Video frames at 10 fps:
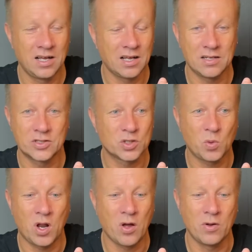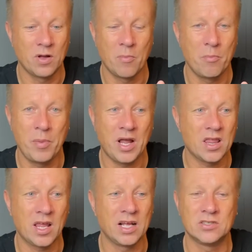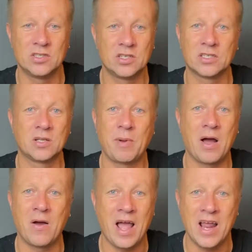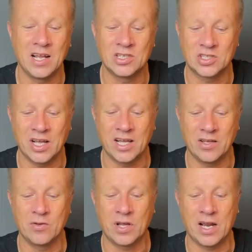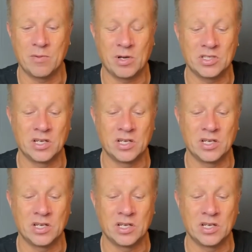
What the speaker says: can swallow bigger things than just about any snake you can imagine.